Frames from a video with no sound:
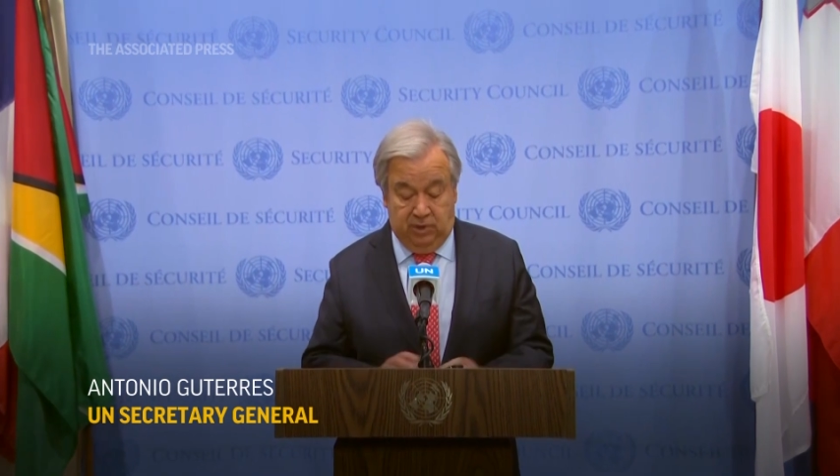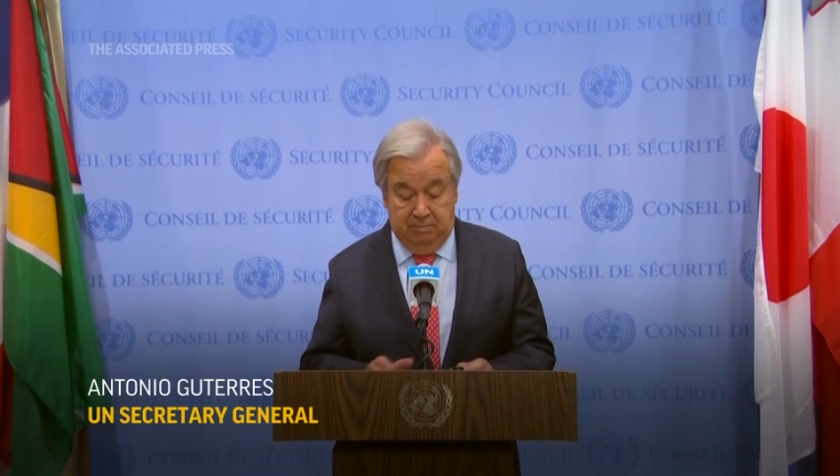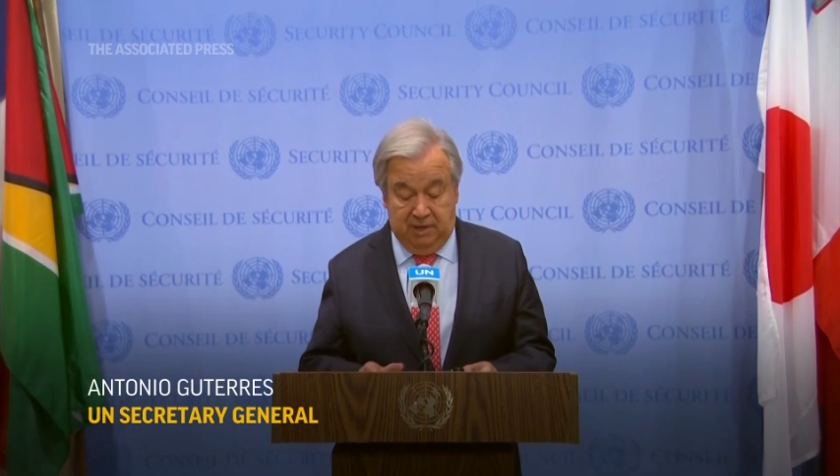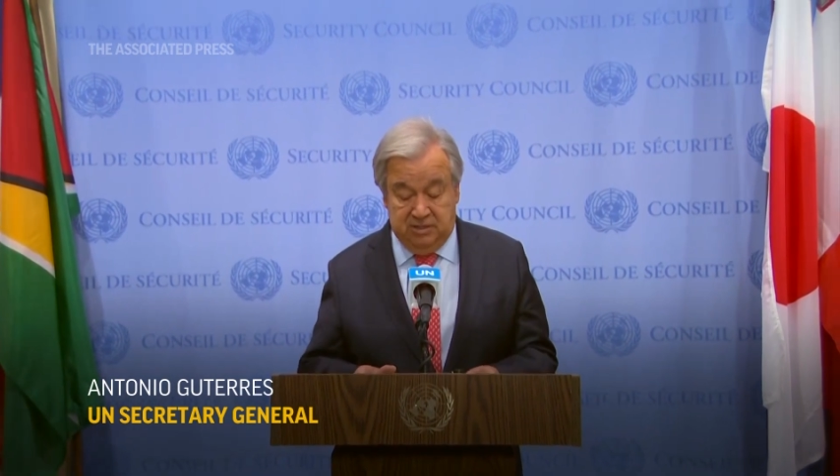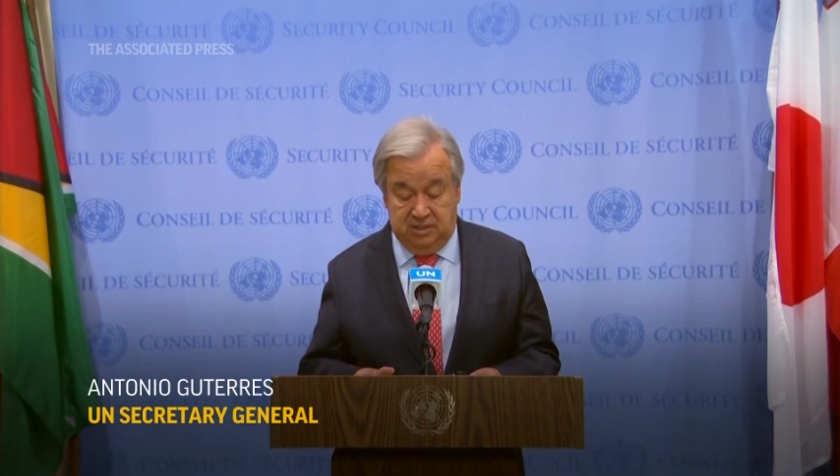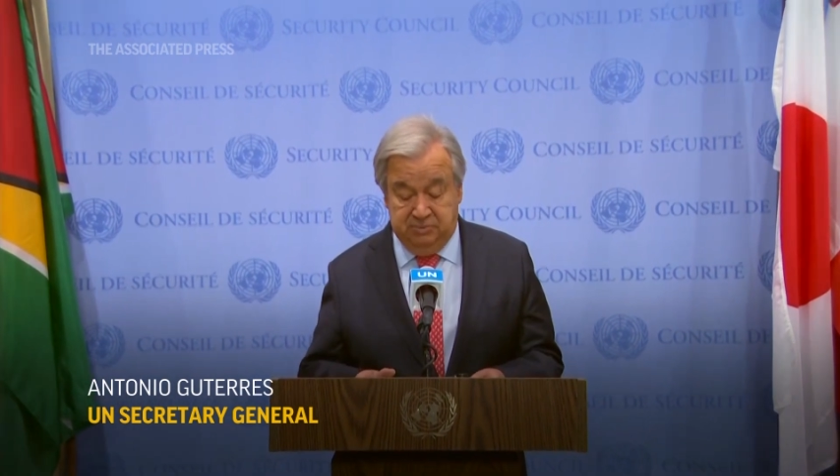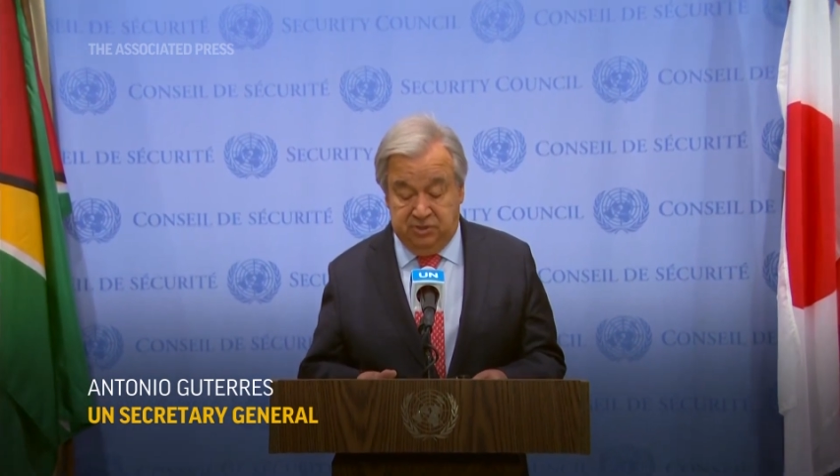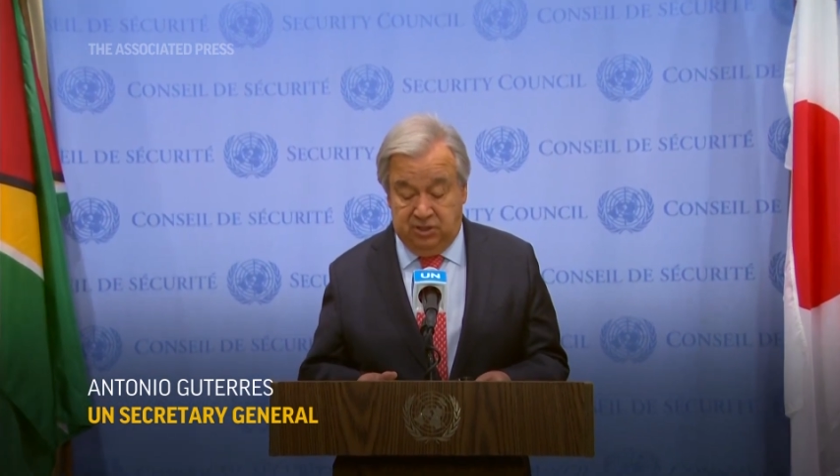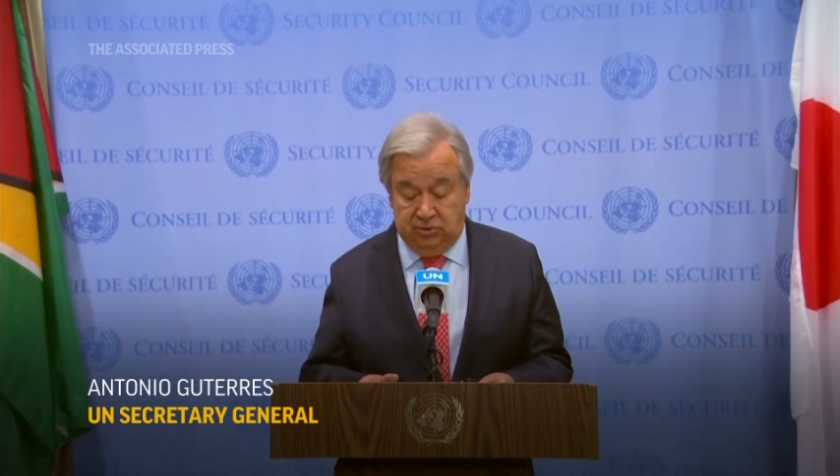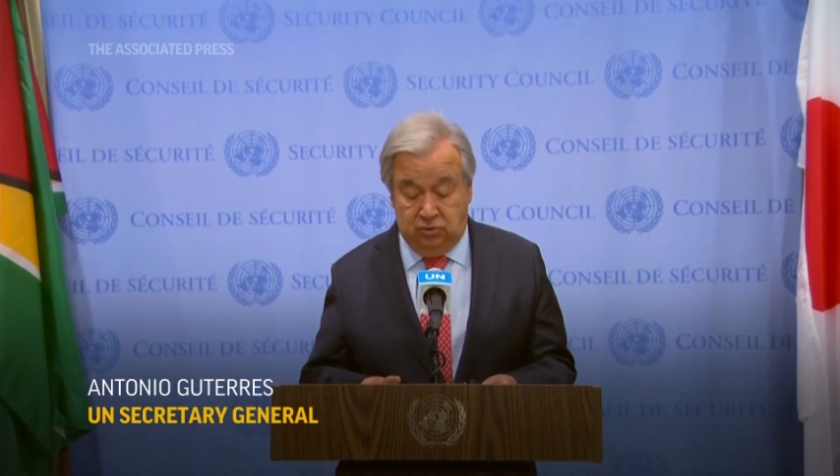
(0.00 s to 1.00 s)
when Muslims
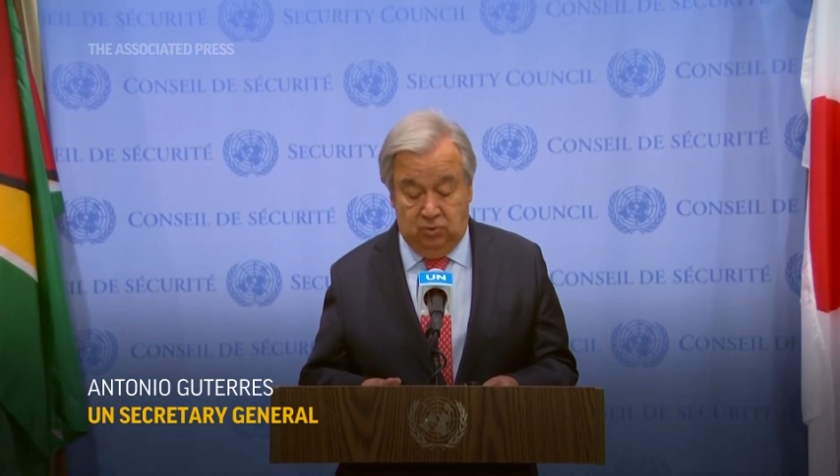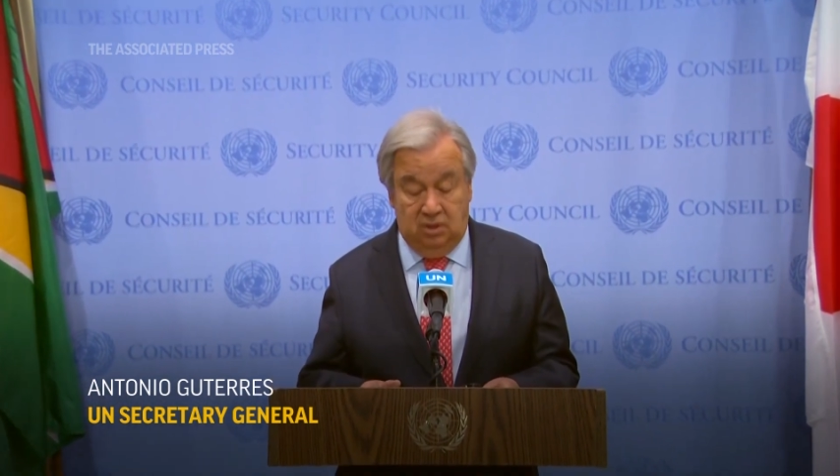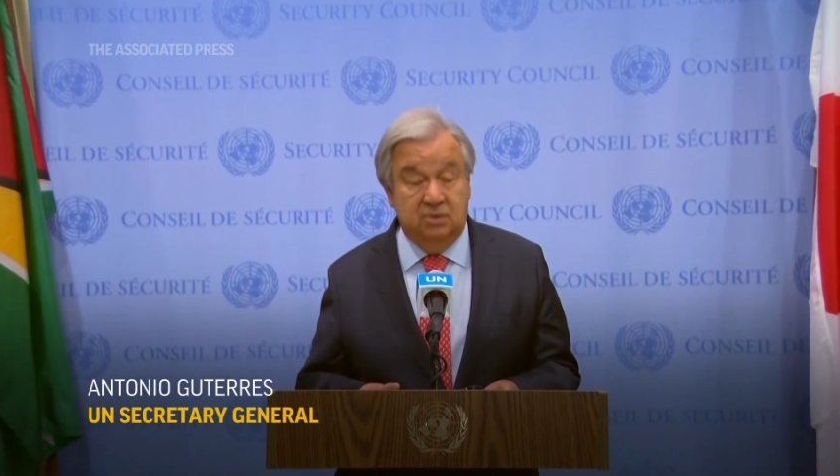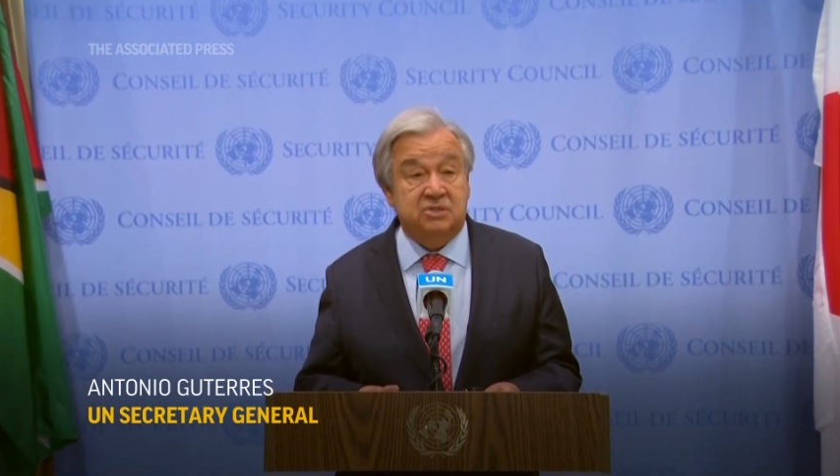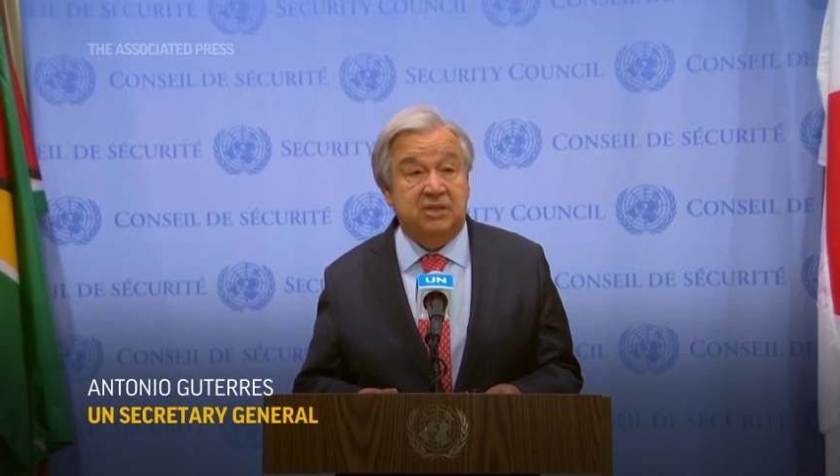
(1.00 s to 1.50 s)
around the world